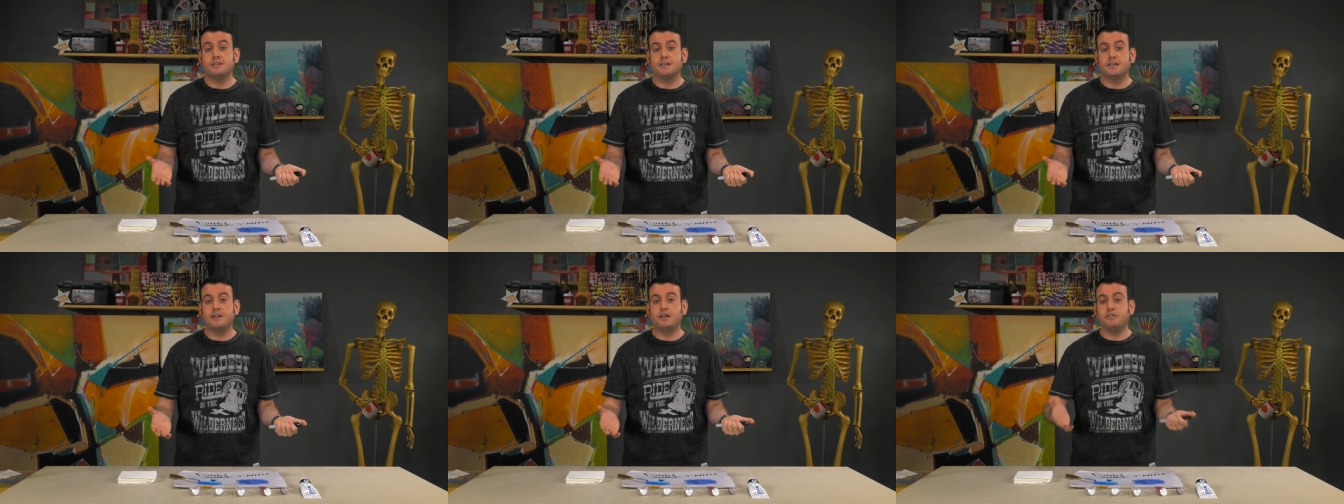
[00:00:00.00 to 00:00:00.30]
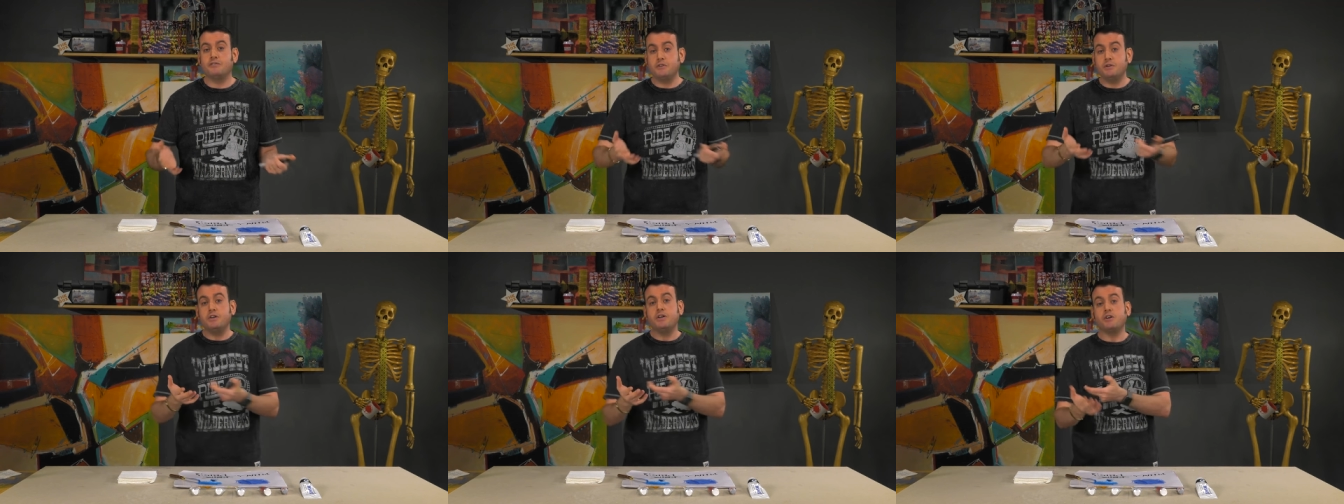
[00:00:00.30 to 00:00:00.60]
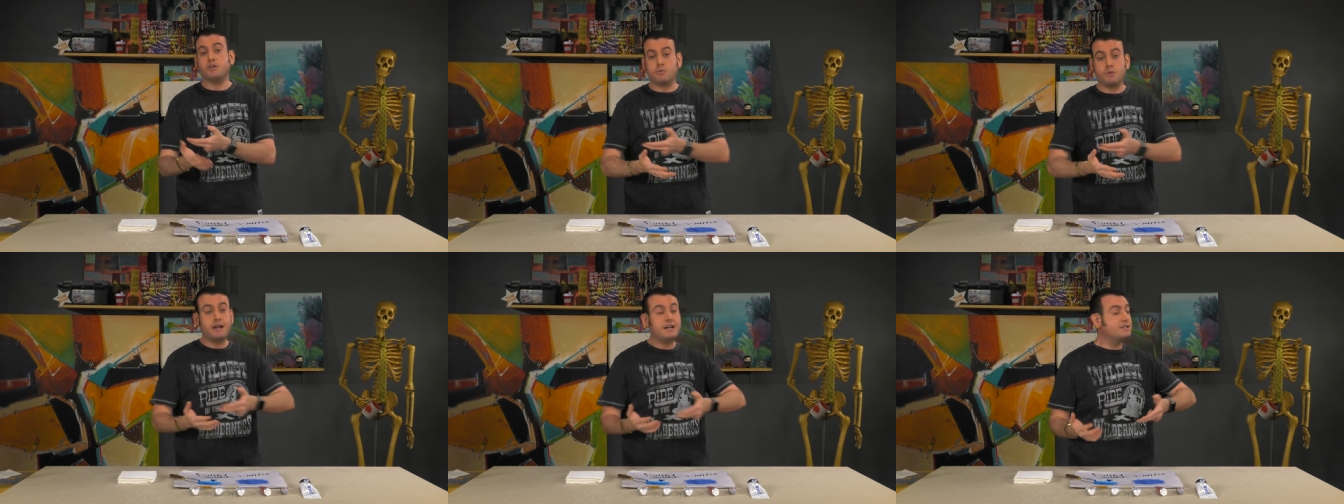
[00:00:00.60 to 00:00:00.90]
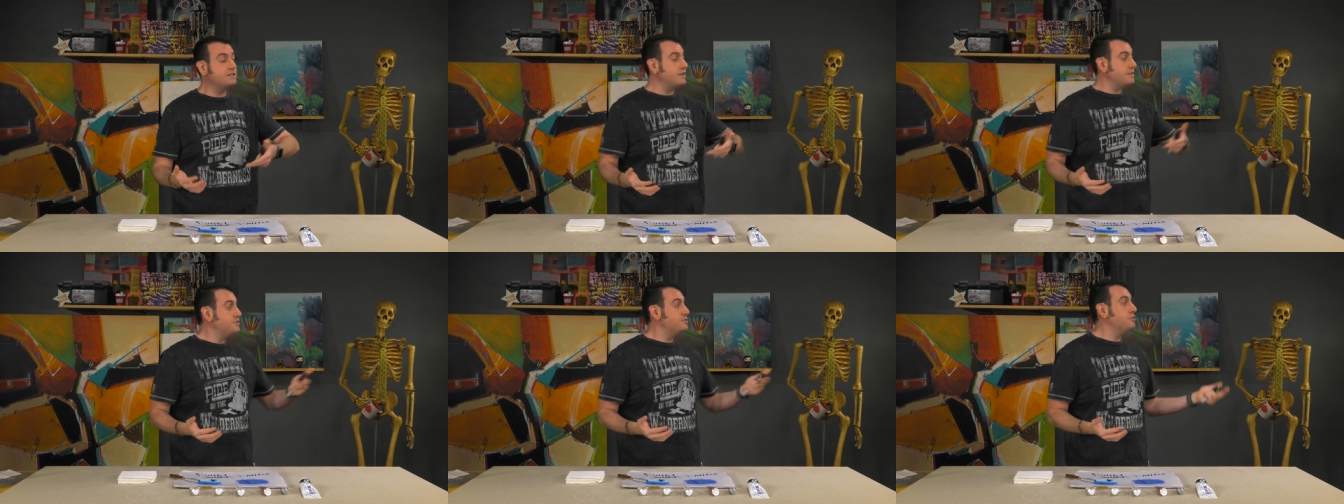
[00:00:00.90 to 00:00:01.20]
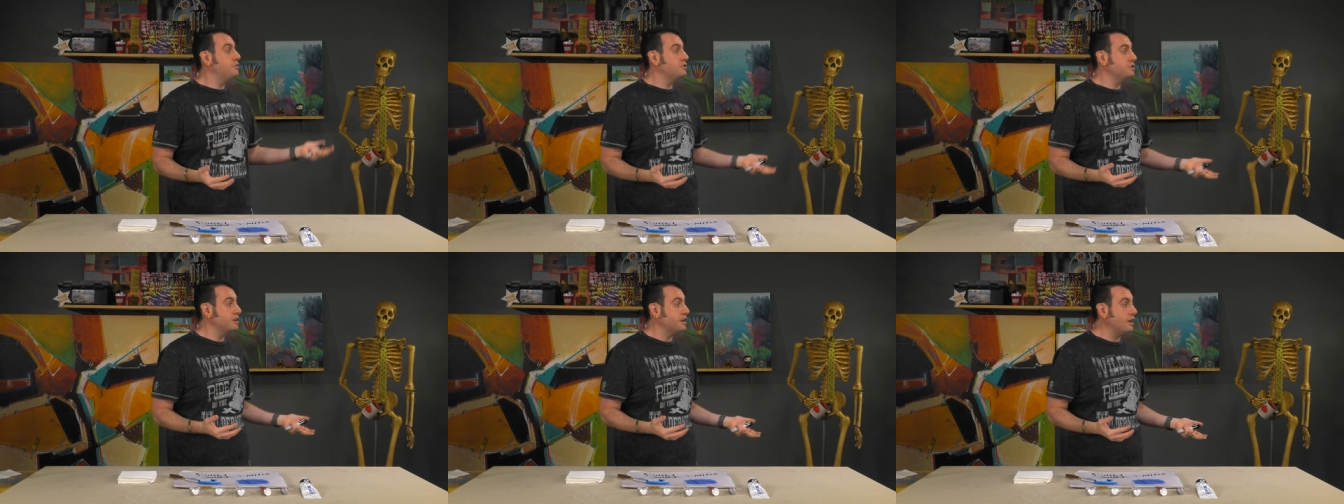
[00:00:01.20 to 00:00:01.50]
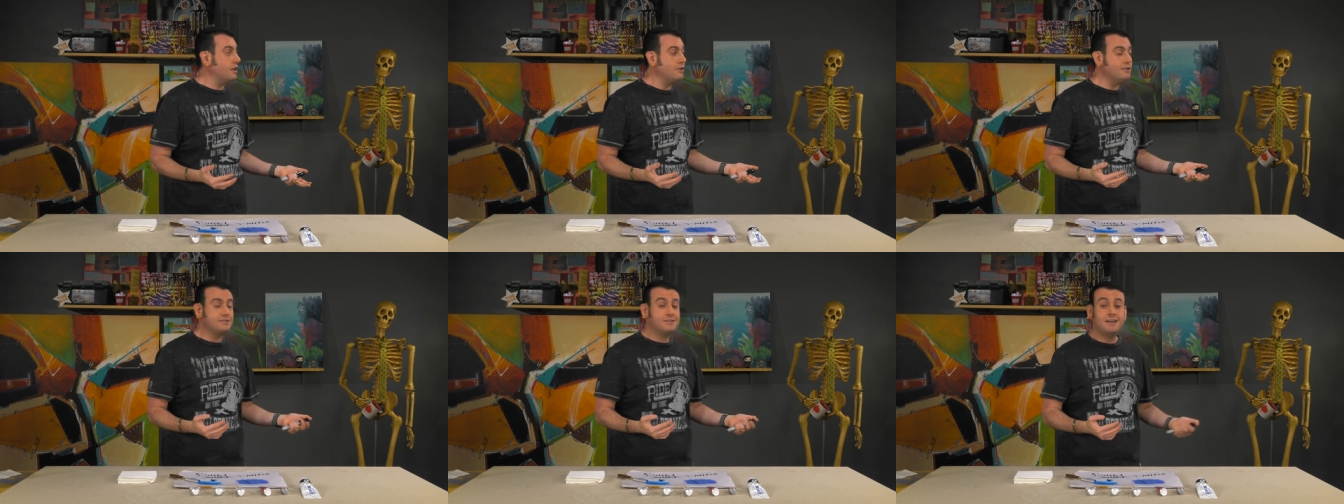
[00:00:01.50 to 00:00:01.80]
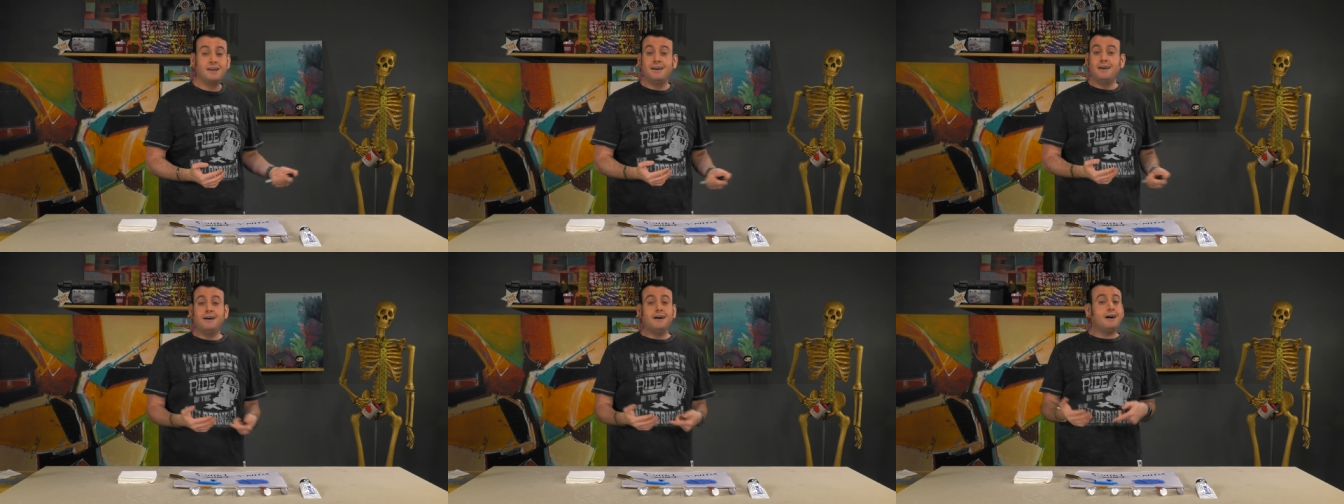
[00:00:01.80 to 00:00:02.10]
you know, if you hear a range that has 200 colors,
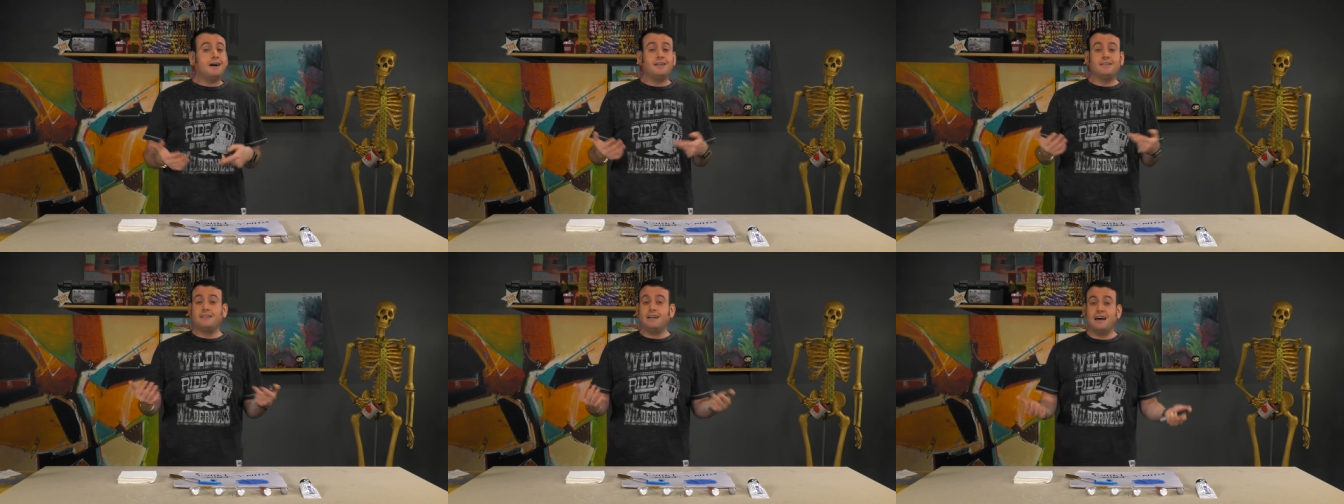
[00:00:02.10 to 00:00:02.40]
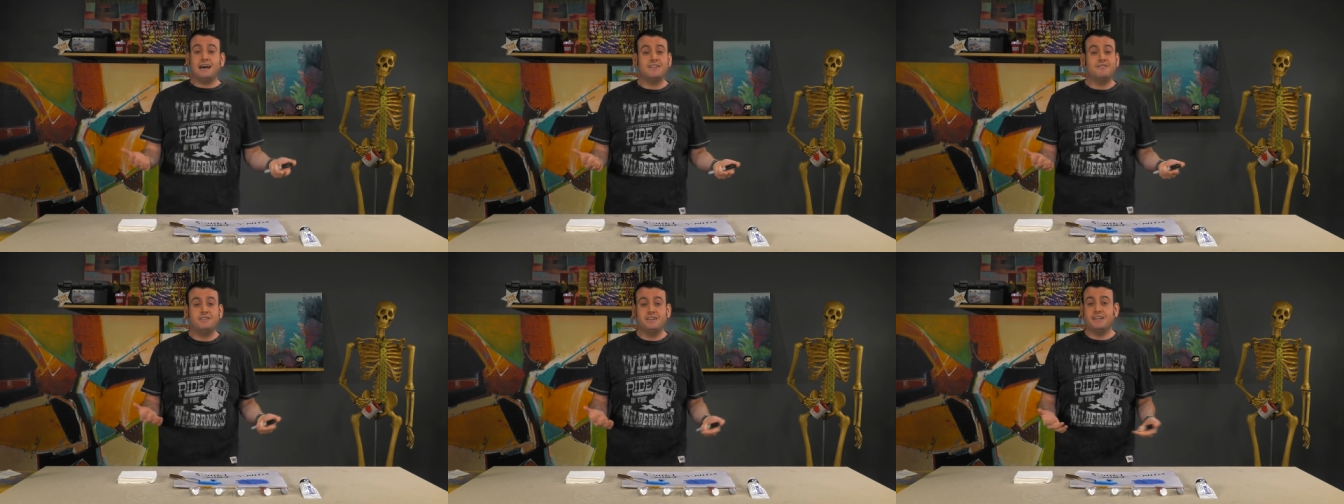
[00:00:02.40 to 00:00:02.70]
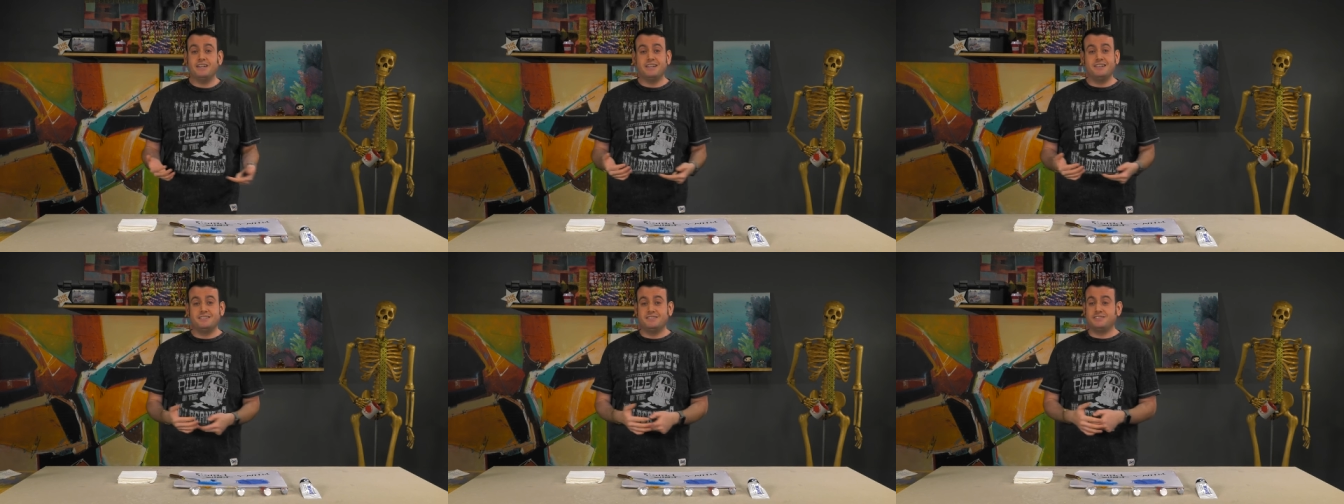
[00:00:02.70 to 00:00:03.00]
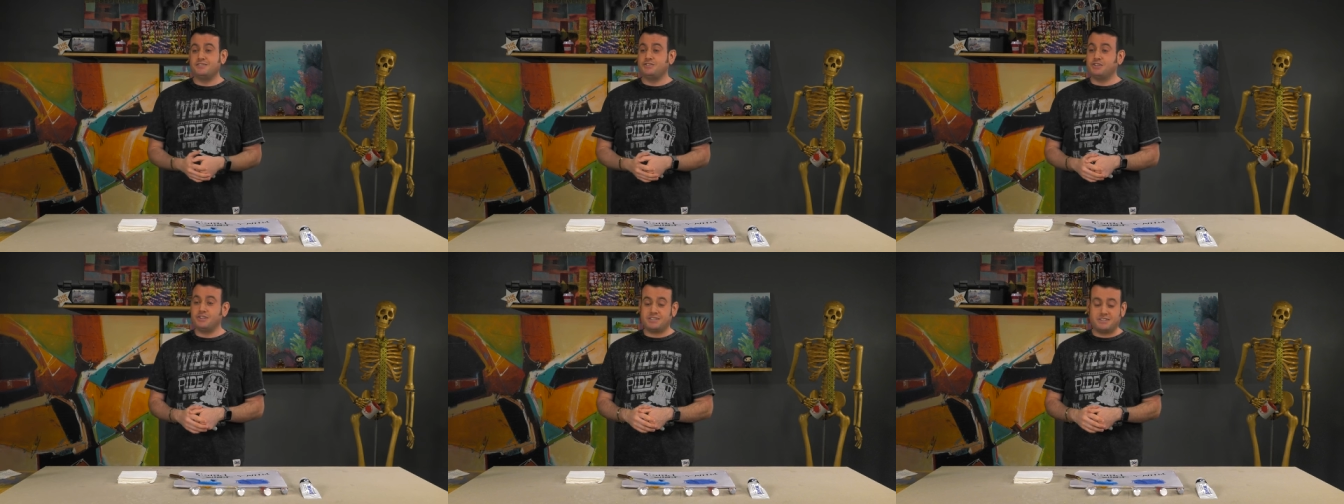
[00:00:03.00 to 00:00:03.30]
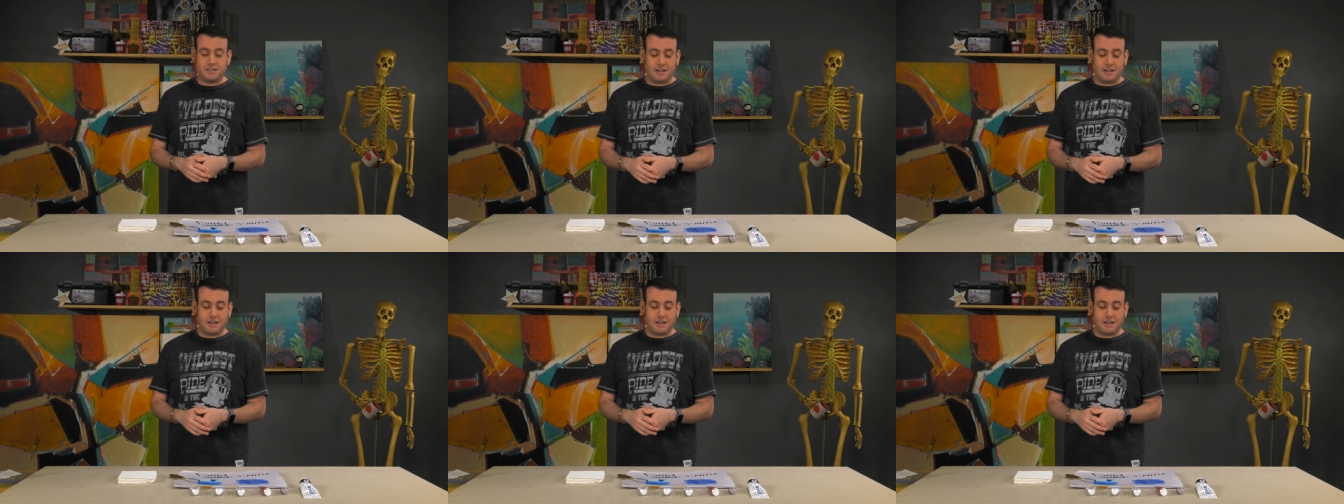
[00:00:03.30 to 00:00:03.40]
a lot of it is just